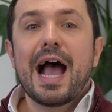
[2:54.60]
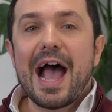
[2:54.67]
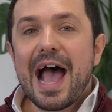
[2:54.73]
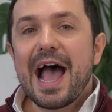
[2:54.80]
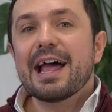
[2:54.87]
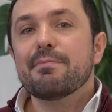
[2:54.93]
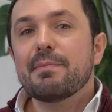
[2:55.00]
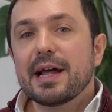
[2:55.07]

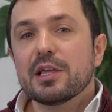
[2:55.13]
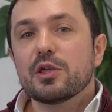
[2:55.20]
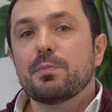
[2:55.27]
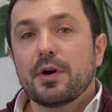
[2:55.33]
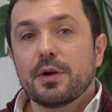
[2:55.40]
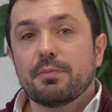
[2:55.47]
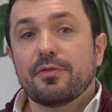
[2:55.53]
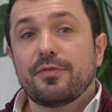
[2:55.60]
and managed
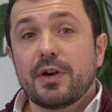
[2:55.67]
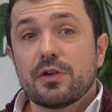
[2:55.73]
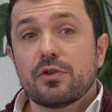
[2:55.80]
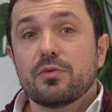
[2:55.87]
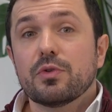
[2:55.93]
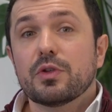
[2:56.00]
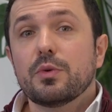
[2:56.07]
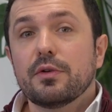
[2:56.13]
by
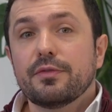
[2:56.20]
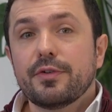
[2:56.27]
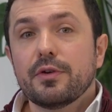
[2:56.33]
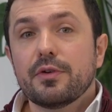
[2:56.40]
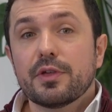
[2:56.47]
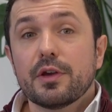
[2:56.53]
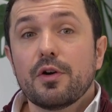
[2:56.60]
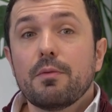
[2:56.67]
professionals who are
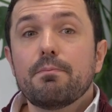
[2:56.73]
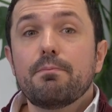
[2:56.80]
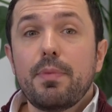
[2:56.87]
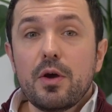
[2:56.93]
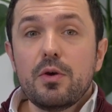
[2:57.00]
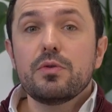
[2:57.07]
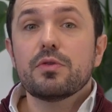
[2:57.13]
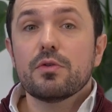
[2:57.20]
focusing on
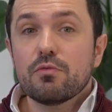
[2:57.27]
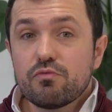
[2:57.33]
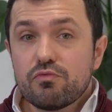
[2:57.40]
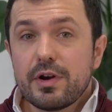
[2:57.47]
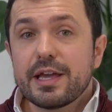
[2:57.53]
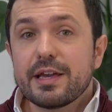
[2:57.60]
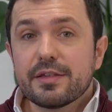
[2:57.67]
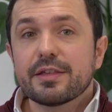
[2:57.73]
both
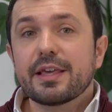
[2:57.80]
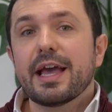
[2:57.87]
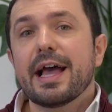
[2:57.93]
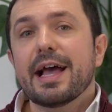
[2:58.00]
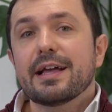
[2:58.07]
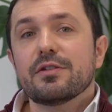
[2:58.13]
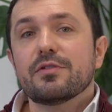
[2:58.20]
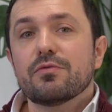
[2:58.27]
risk
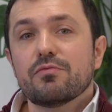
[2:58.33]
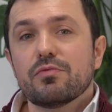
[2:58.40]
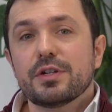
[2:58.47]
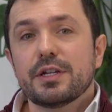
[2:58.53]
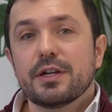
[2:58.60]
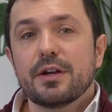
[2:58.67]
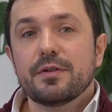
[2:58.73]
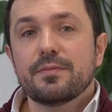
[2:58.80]
and
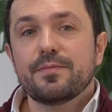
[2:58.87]
return.